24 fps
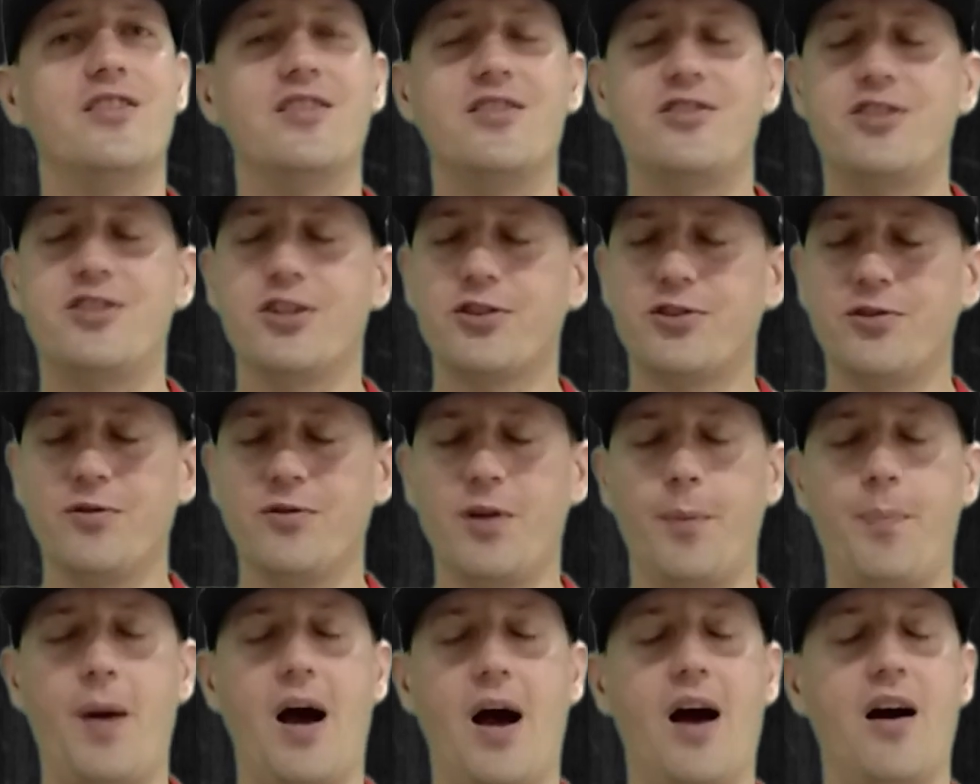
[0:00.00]
just in
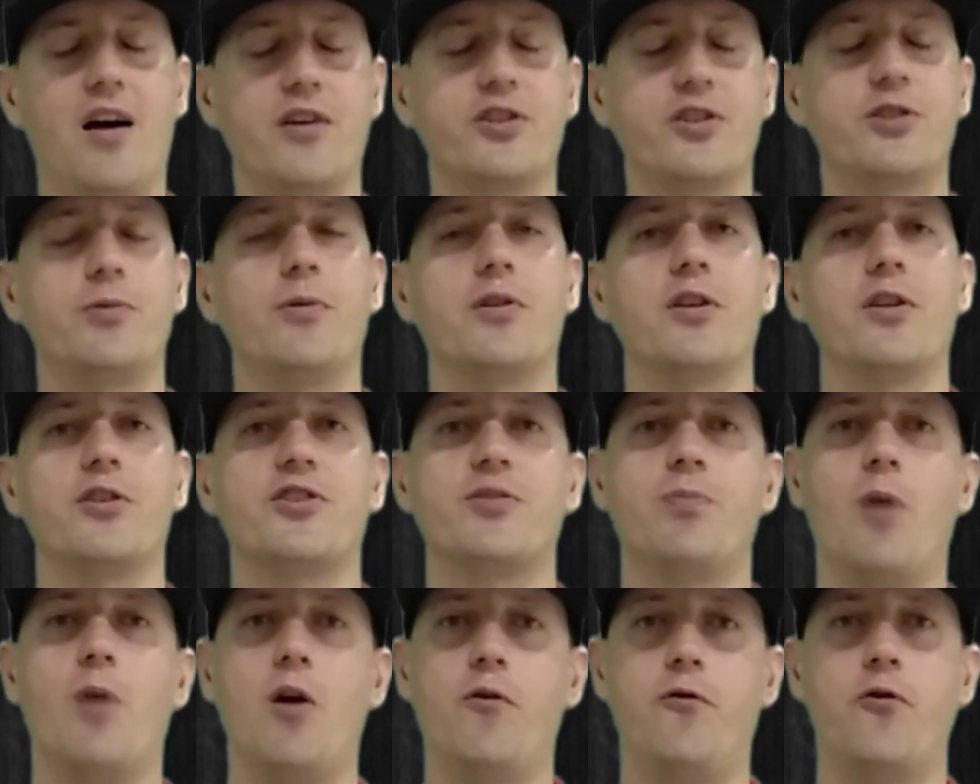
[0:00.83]
the
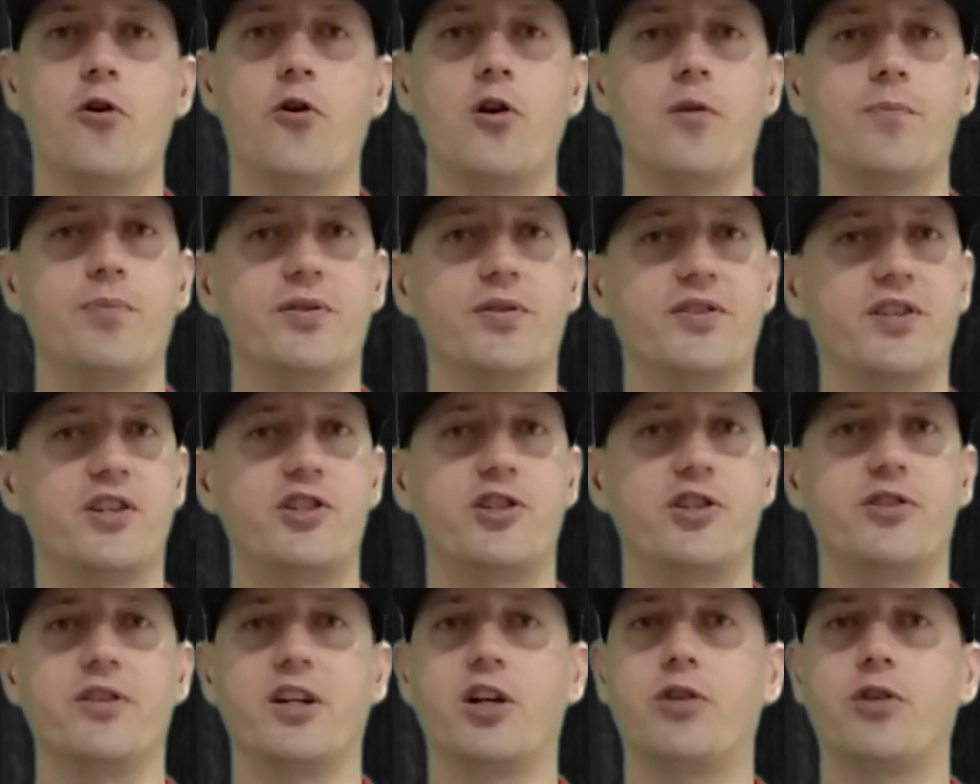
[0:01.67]
small forward
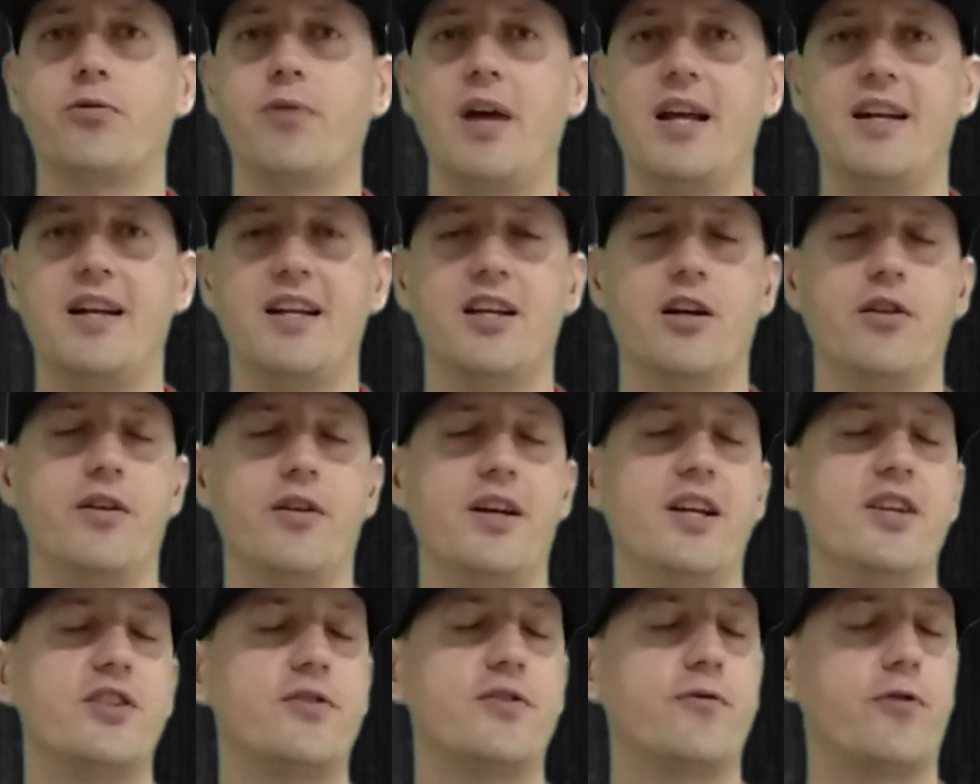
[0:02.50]
position, like Grant Hill,
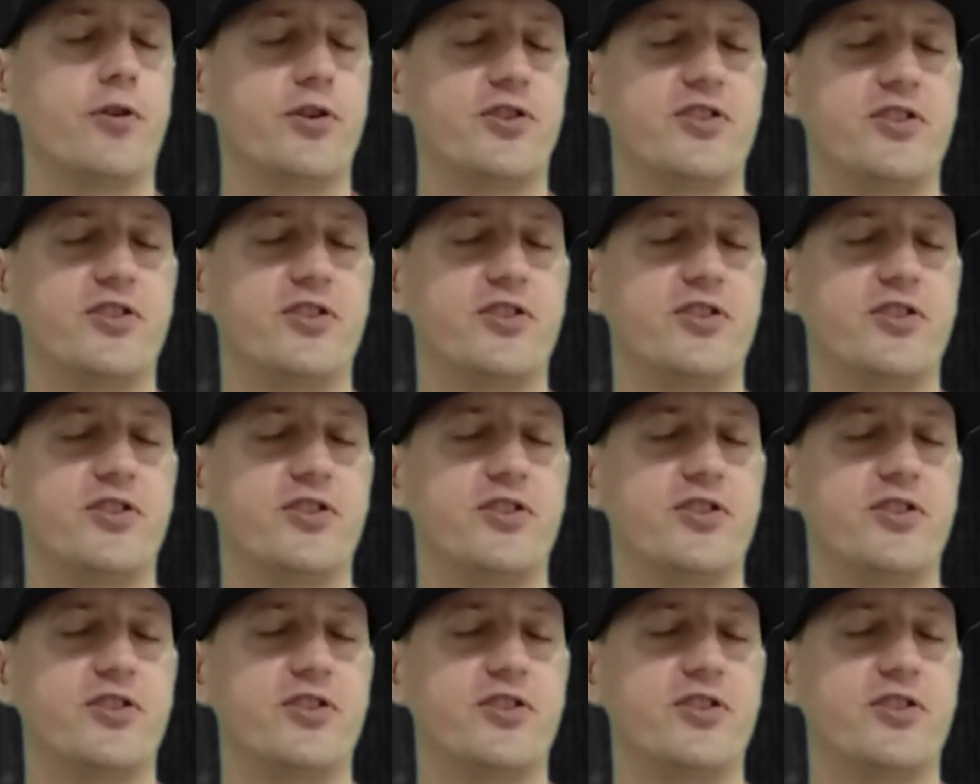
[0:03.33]
his first